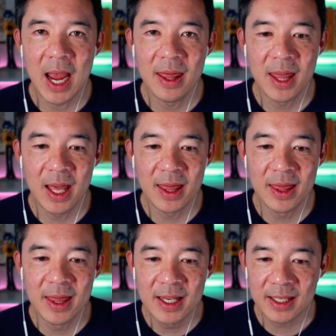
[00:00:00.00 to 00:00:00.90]
And
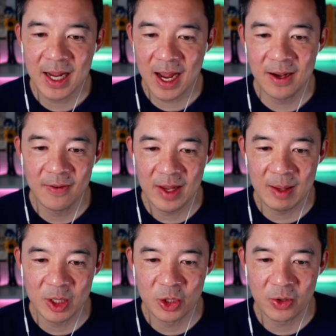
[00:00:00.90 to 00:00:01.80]
then this kind of
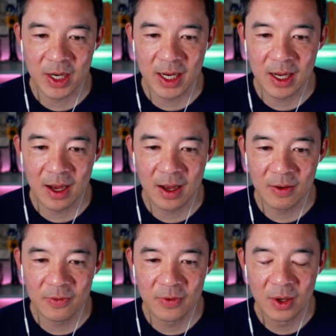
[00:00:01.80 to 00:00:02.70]
imagery
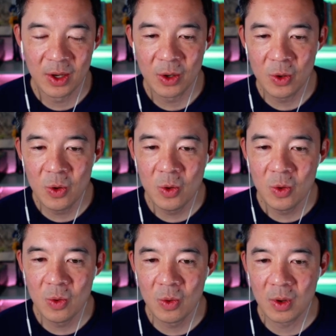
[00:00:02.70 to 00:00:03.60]
of
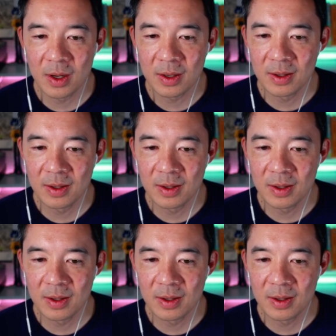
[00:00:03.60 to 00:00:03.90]
who